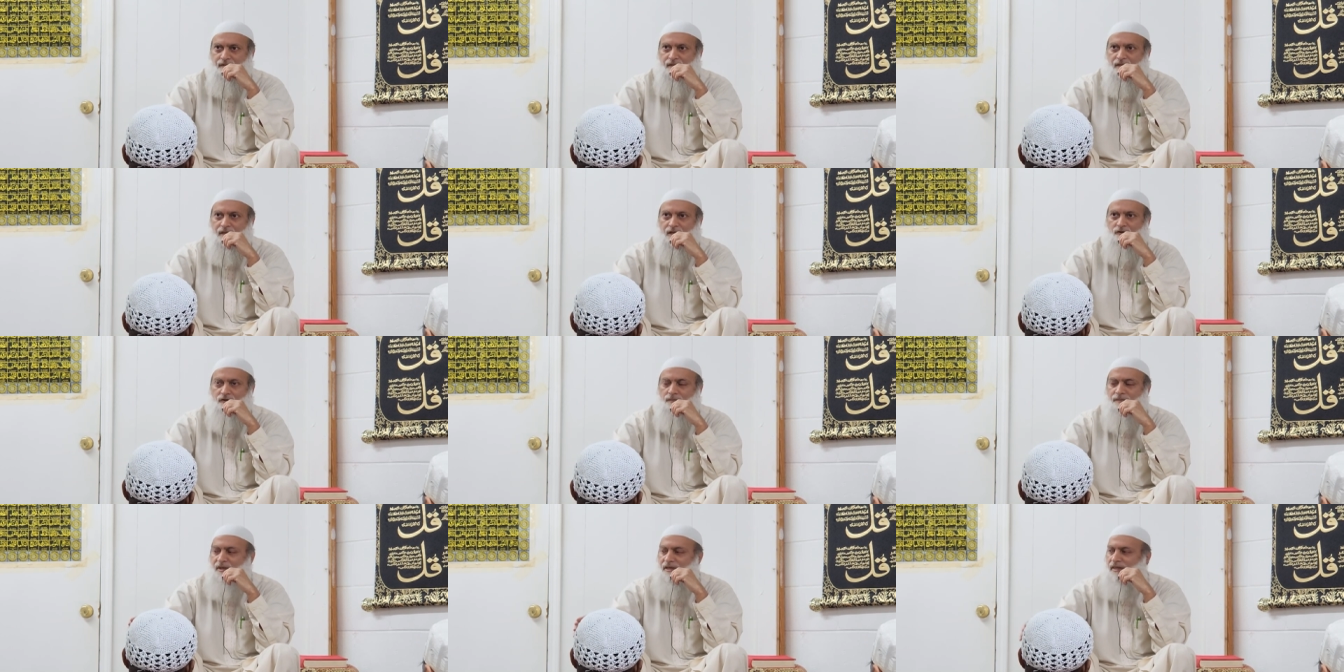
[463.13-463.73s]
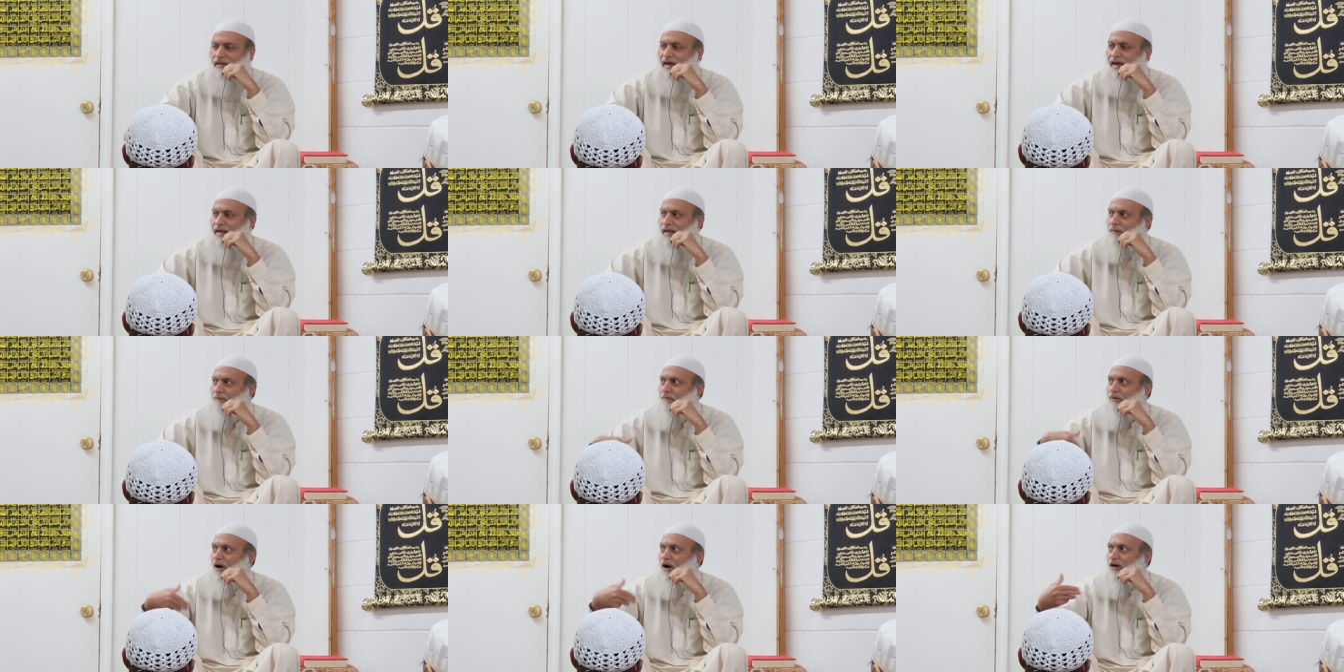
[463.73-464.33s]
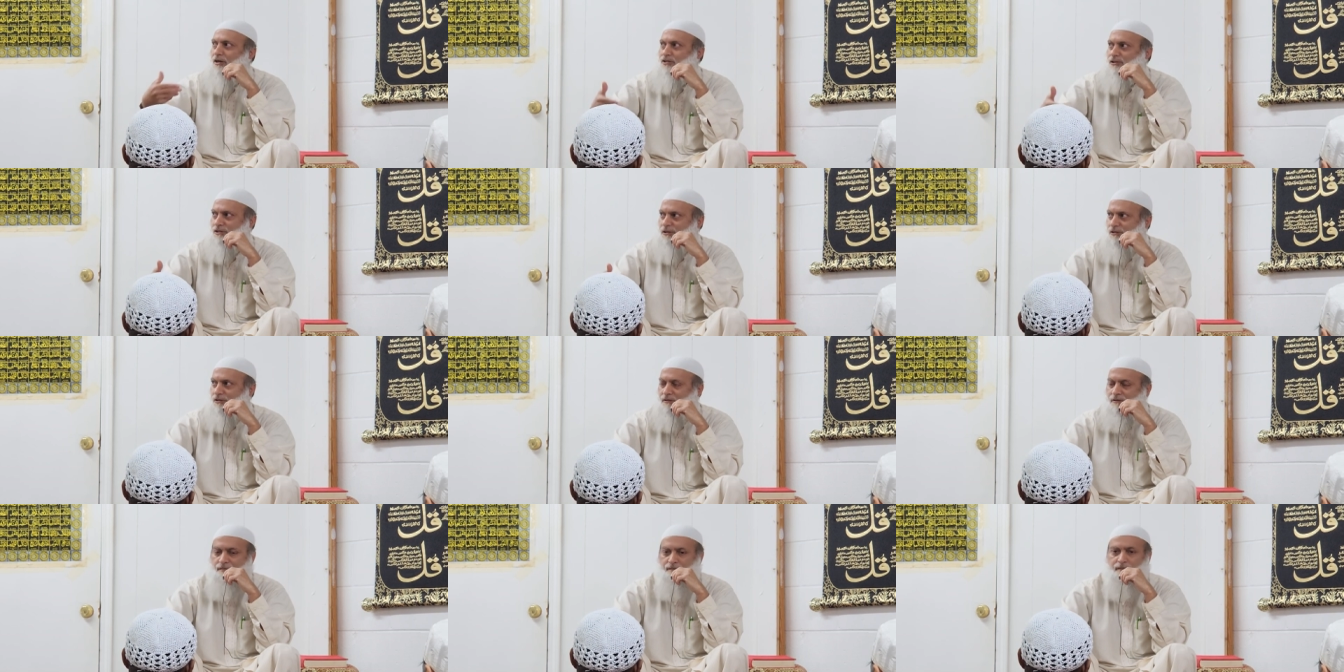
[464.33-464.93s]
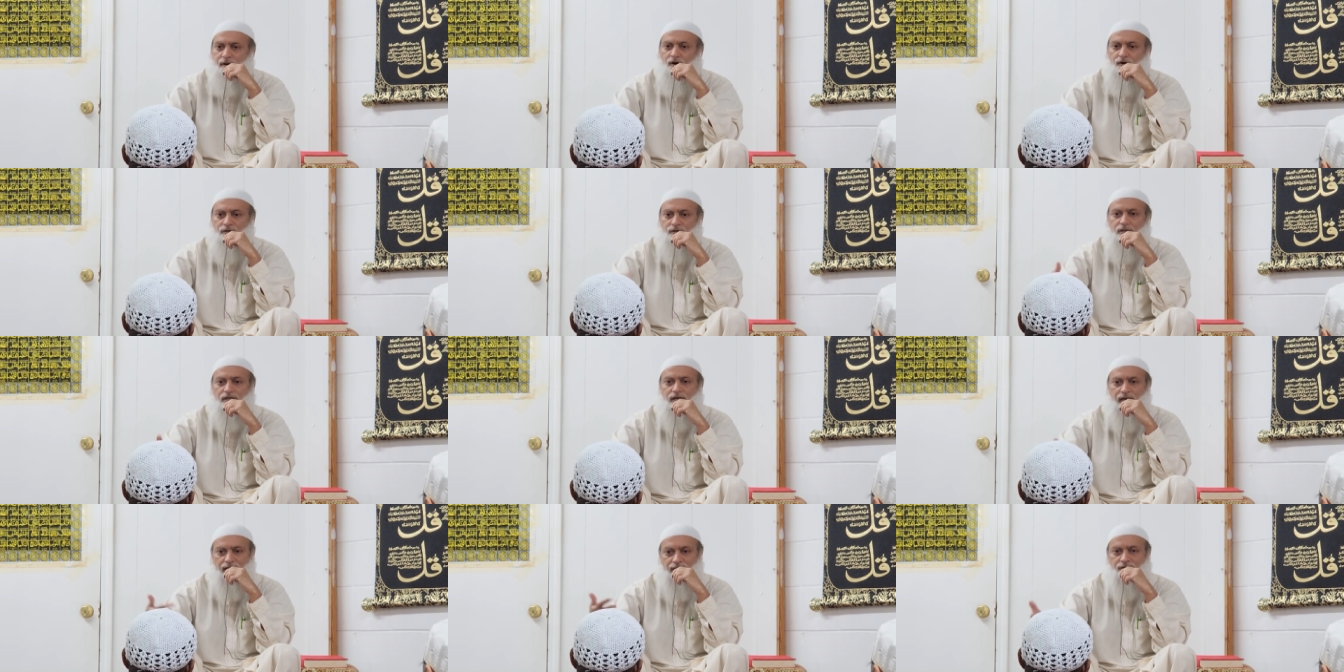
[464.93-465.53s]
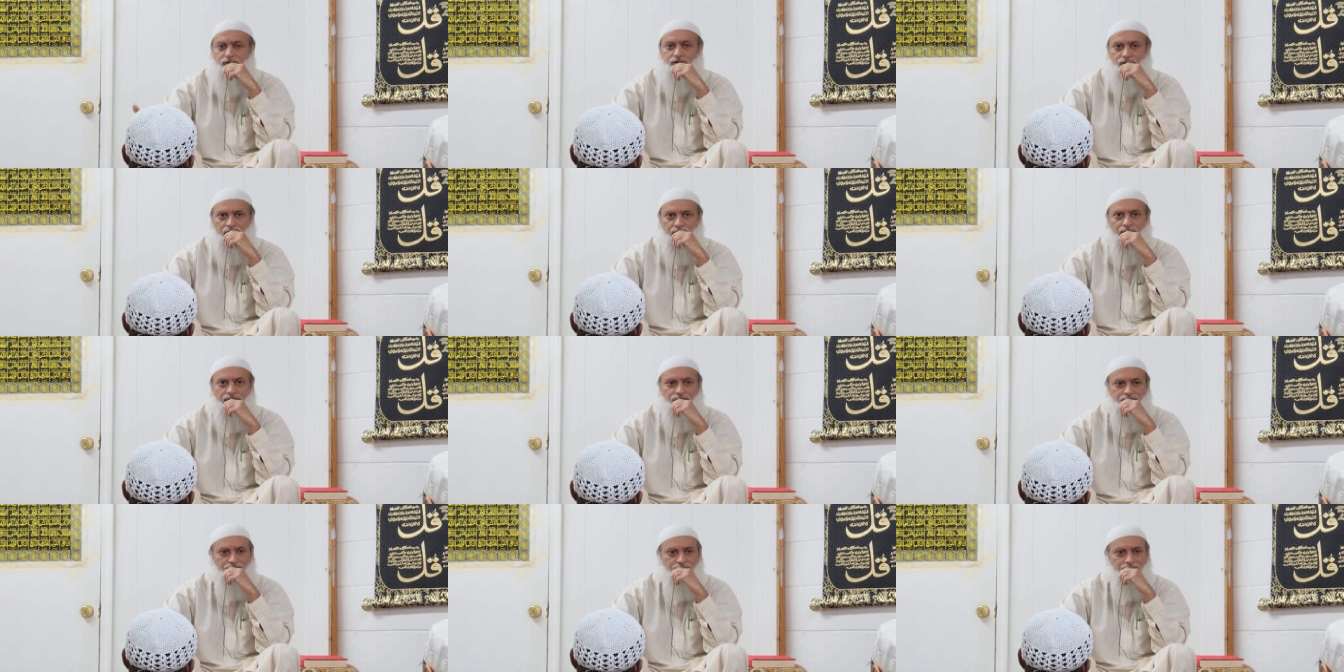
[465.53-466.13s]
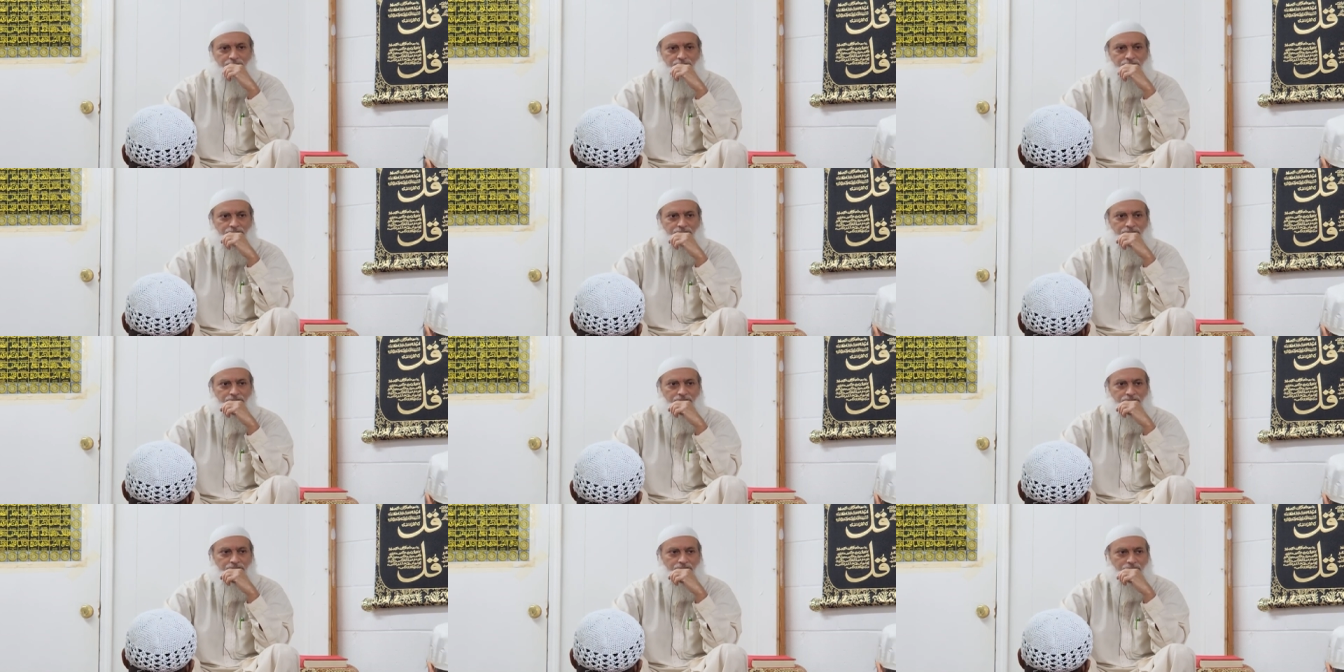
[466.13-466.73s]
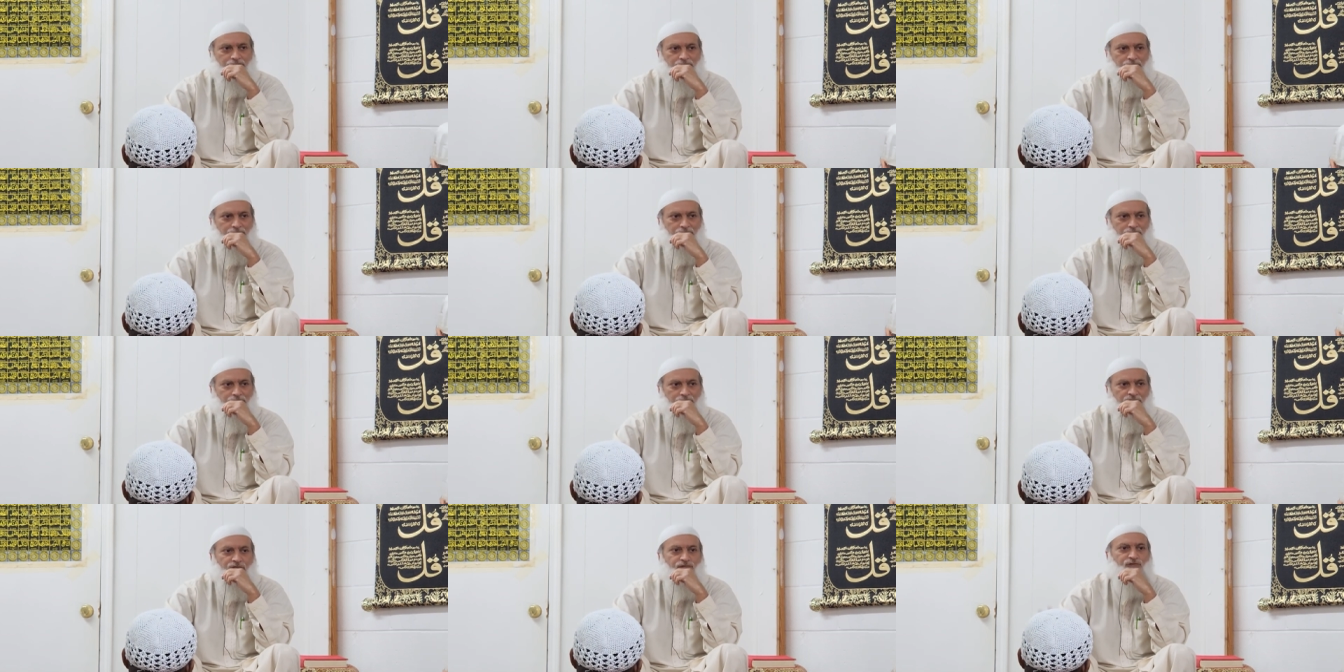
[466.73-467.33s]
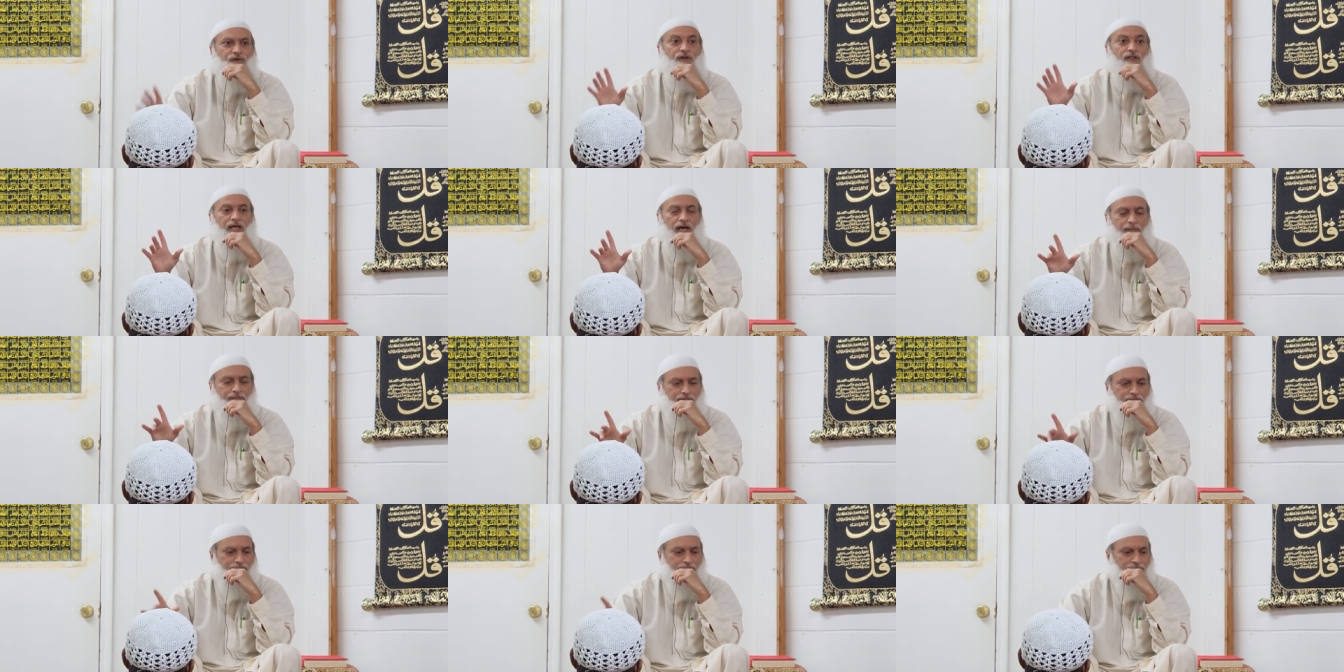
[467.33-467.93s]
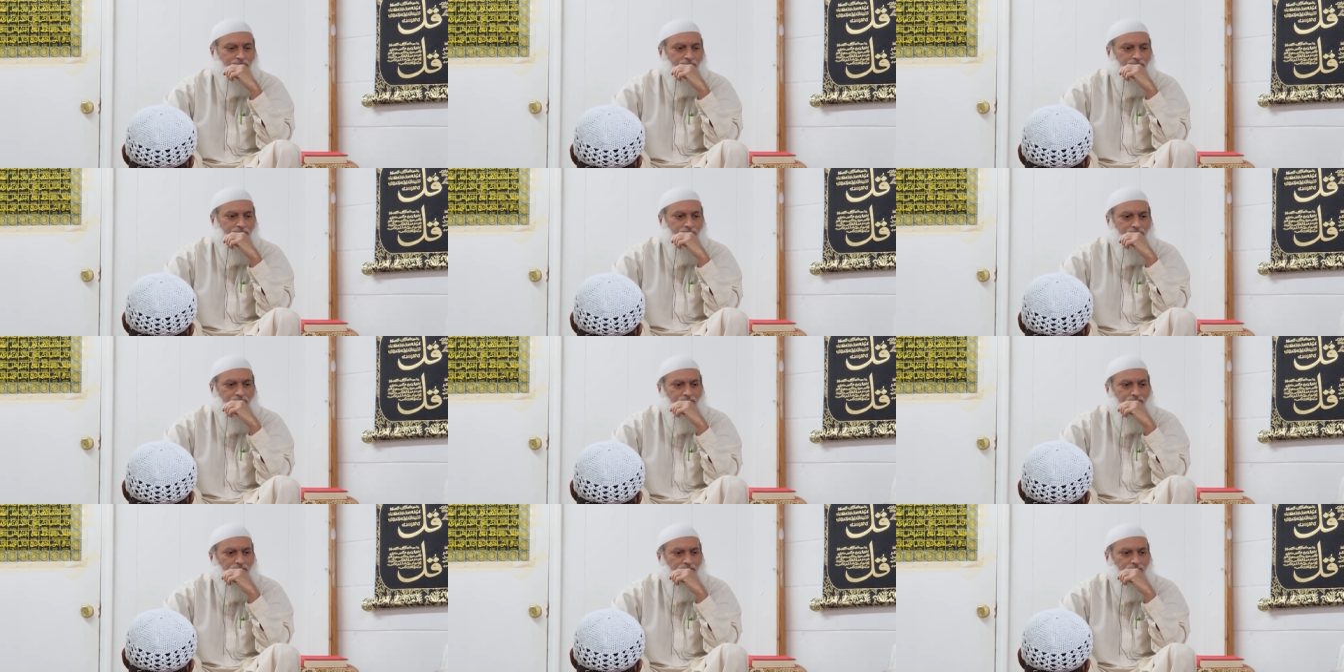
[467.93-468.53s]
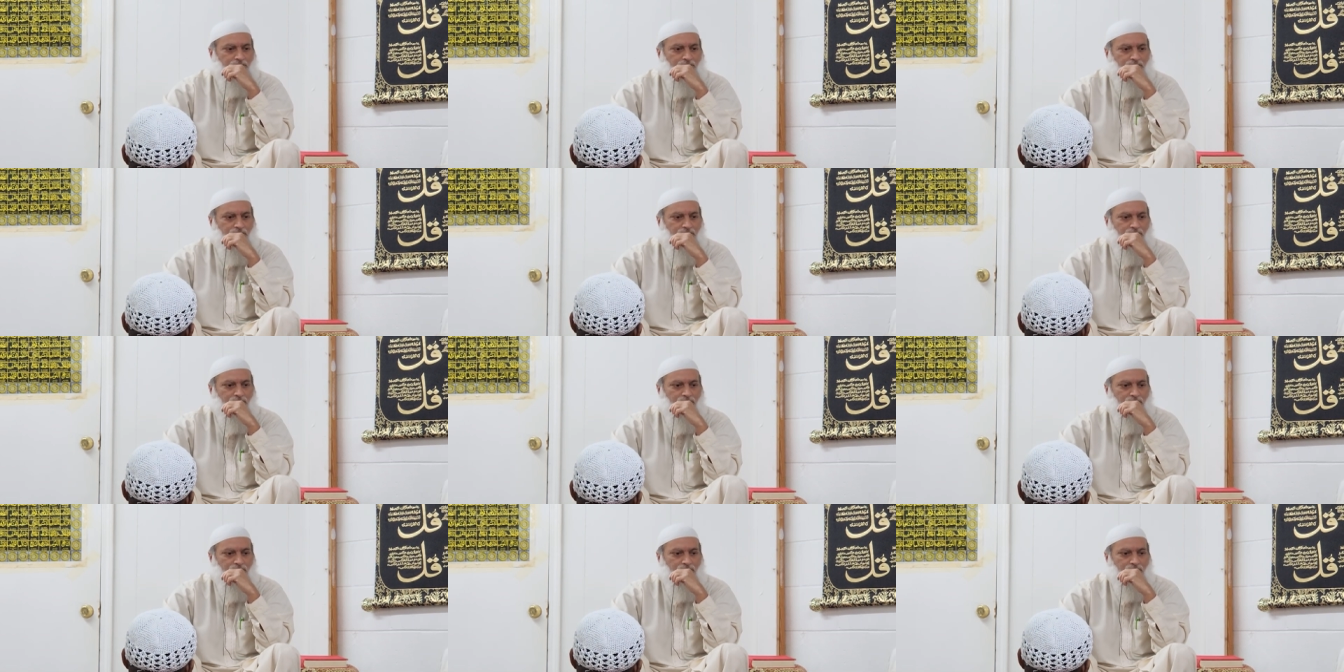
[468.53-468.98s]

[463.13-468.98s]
he will be that impostor posing as Christ for them. Hmm?